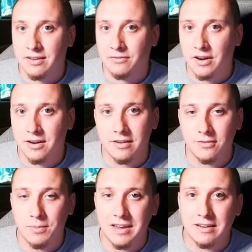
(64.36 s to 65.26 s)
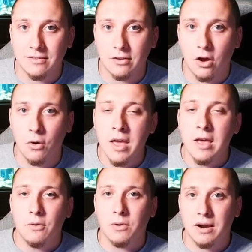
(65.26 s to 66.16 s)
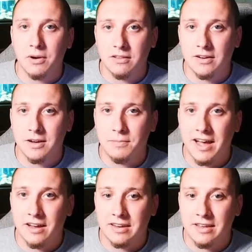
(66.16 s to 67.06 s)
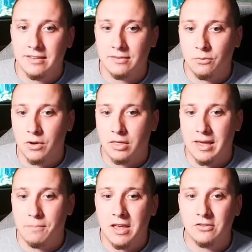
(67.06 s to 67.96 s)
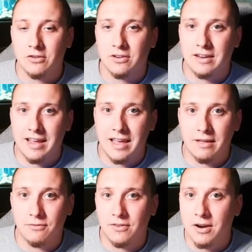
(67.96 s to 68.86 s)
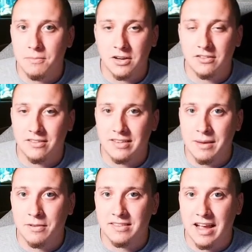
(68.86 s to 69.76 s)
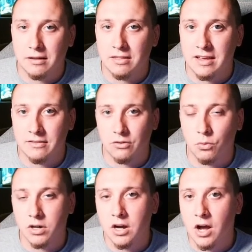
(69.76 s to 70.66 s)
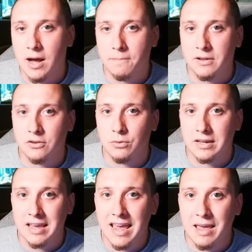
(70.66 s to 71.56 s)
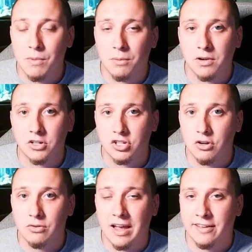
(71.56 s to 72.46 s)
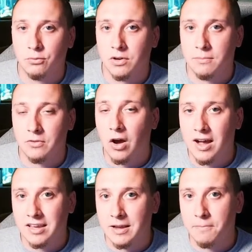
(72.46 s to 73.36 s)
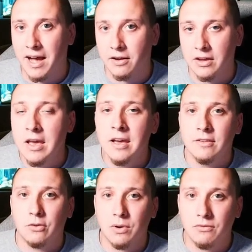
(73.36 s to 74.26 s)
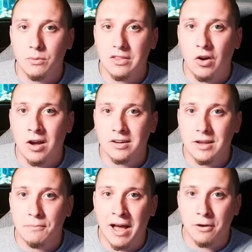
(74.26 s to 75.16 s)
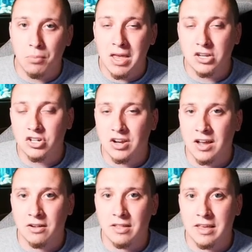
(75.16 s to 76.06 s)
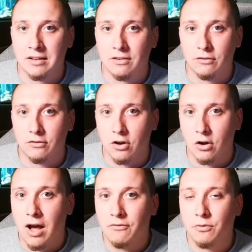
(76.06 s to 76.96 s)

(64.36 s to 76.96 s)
to vary speed. And so what I want to talk about is with a pitcher today, very much the same exact thing. So we're going to hop into a game, and I'm going to show you guys what I'm talking about. So whenever we talked about pitch tunneling to start off